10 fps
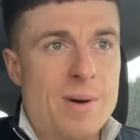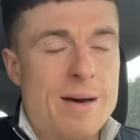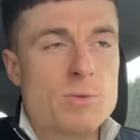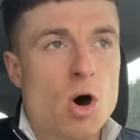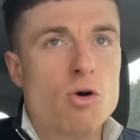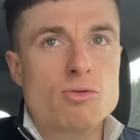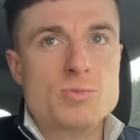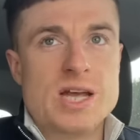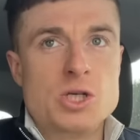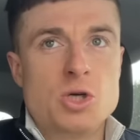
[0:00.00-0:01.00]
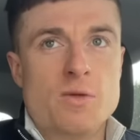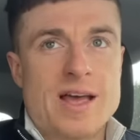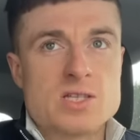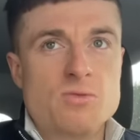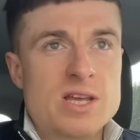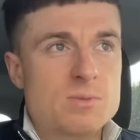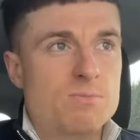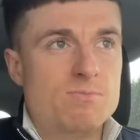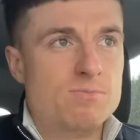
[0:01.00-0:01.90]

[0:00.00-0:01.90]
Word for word: but I'm not 100% sure that's the reason,